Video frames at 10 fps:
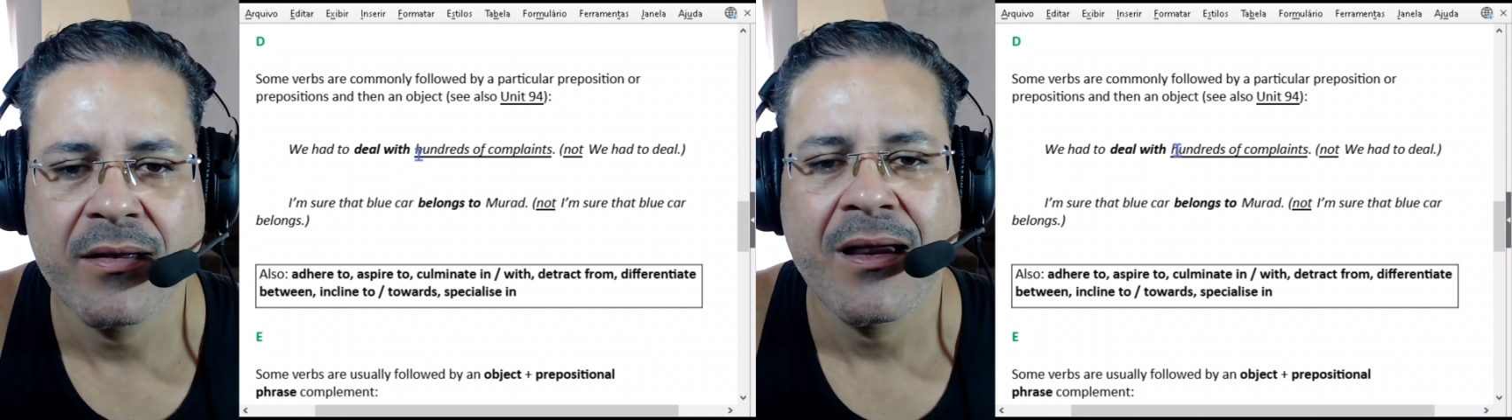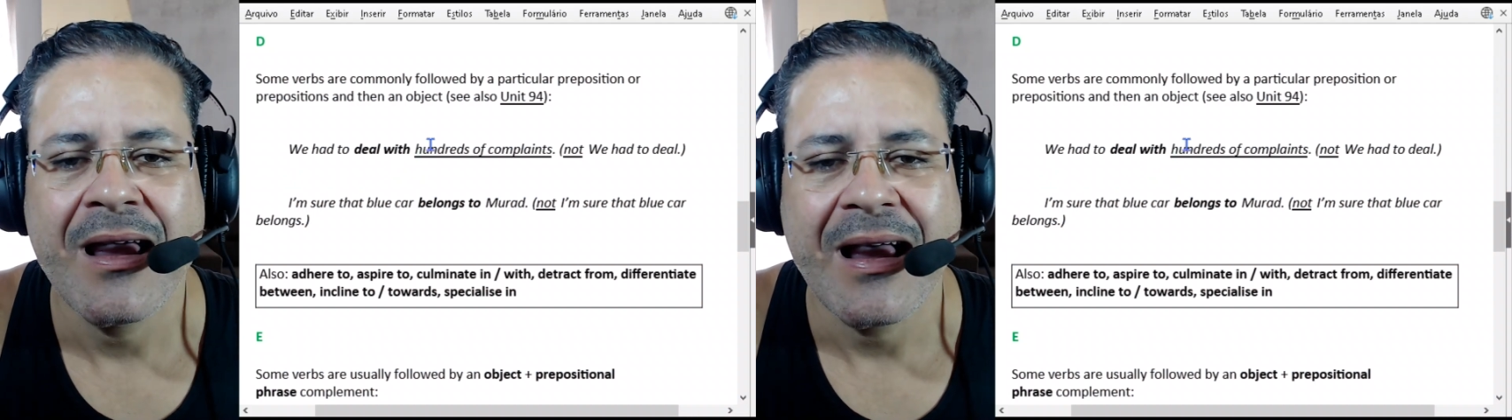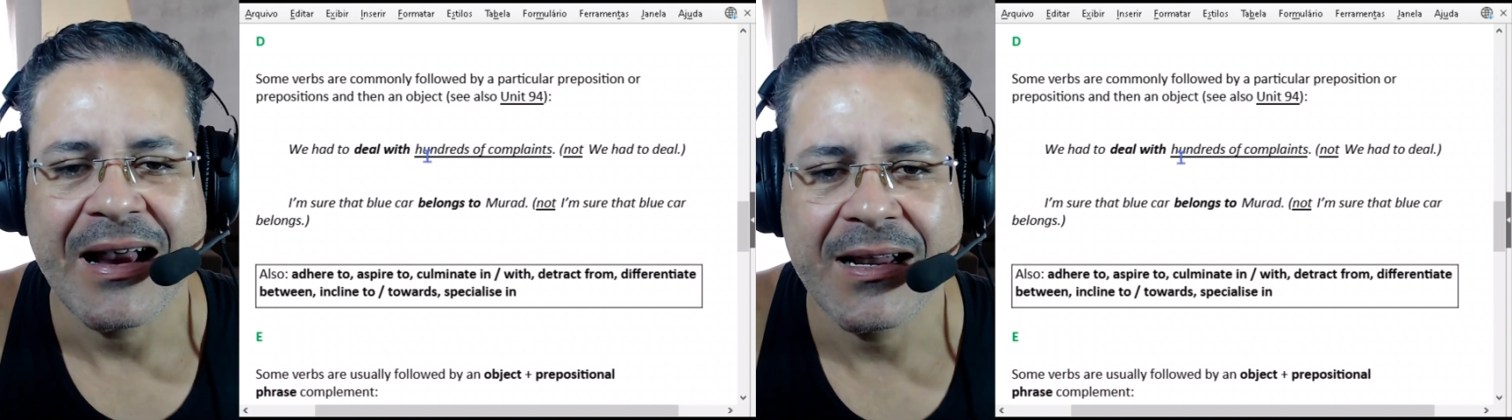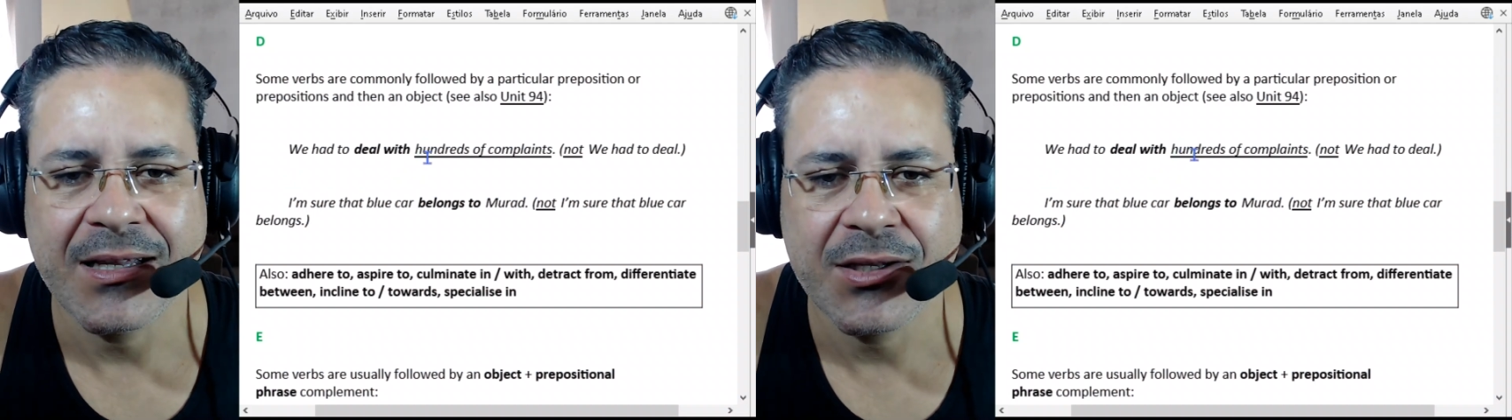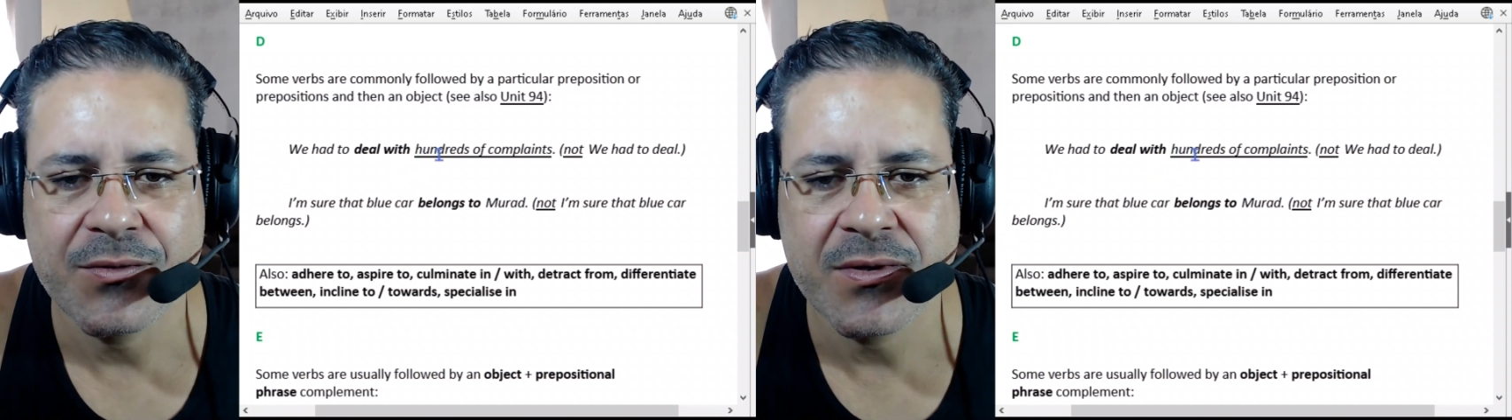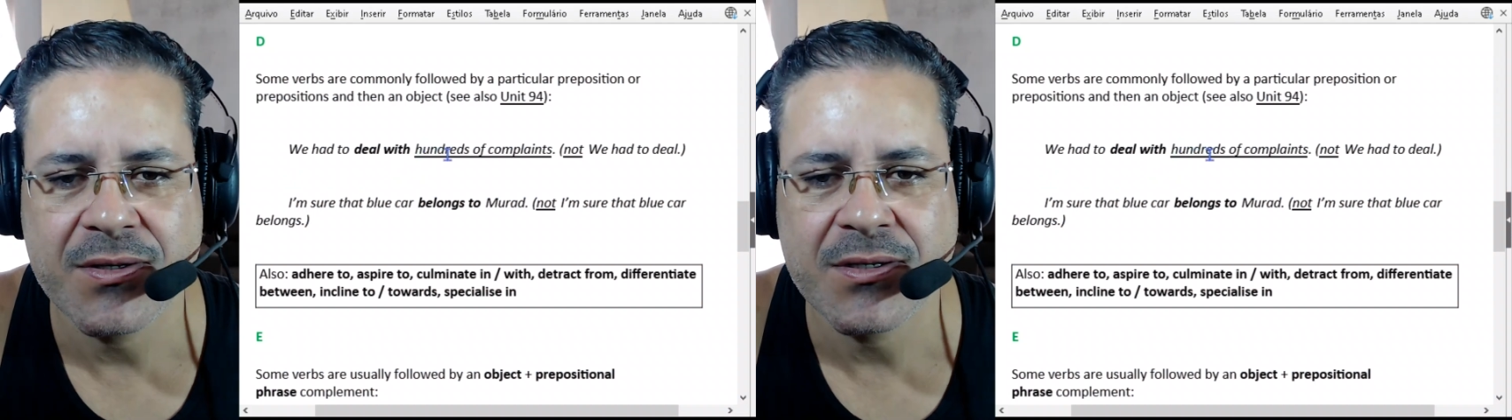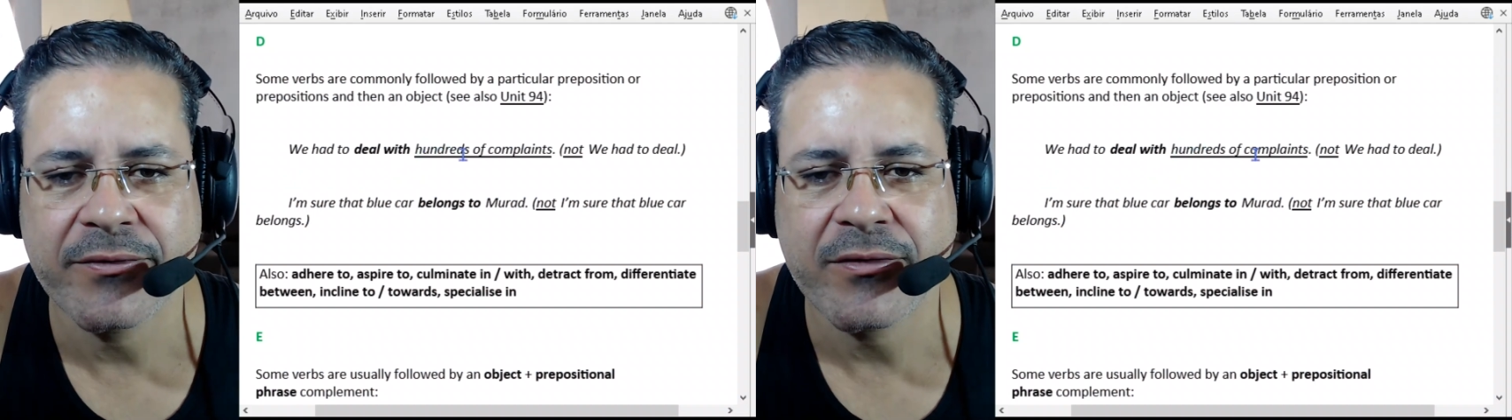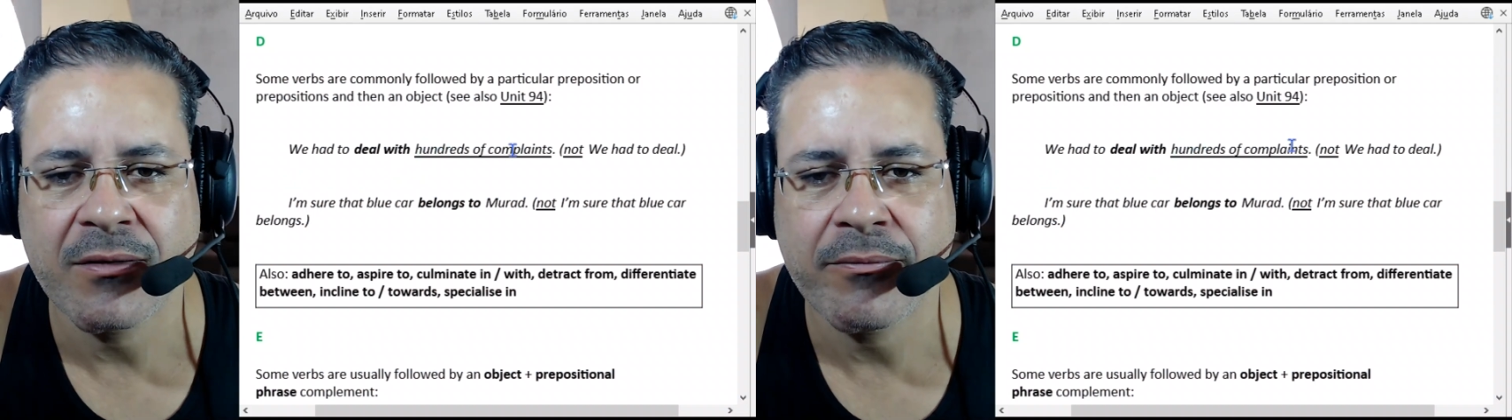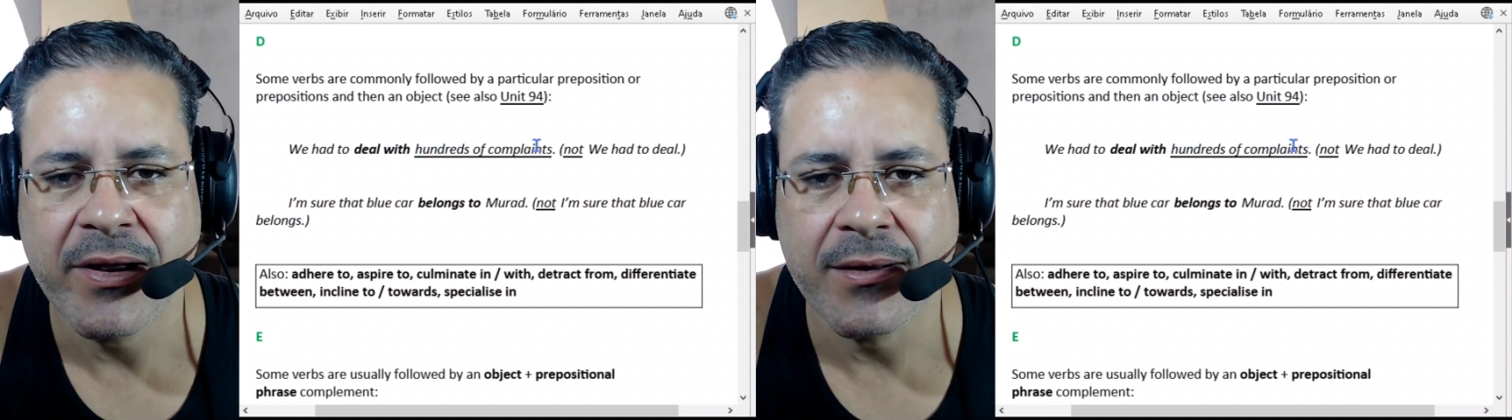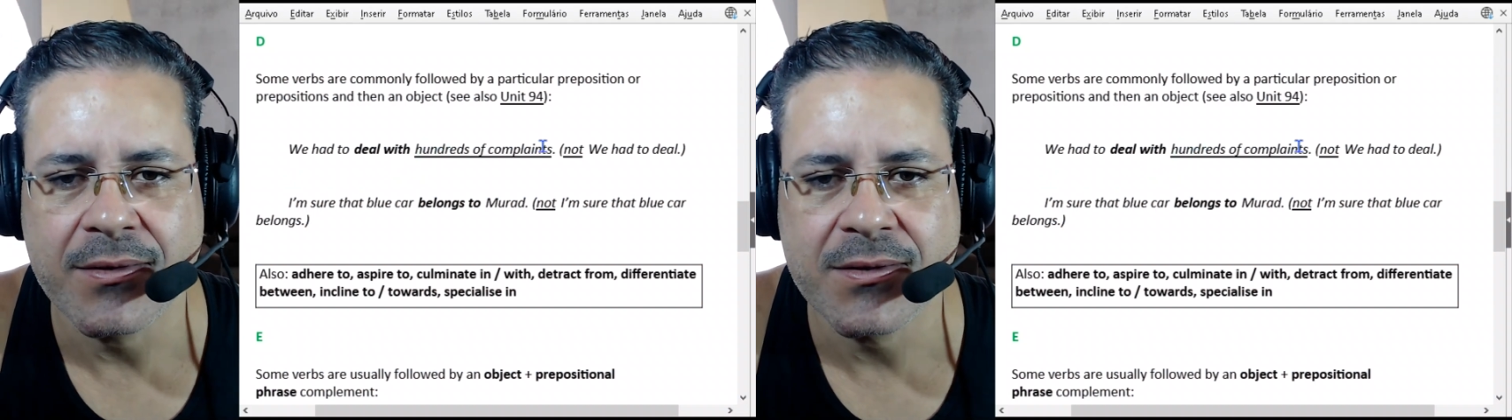hundreds of complaints.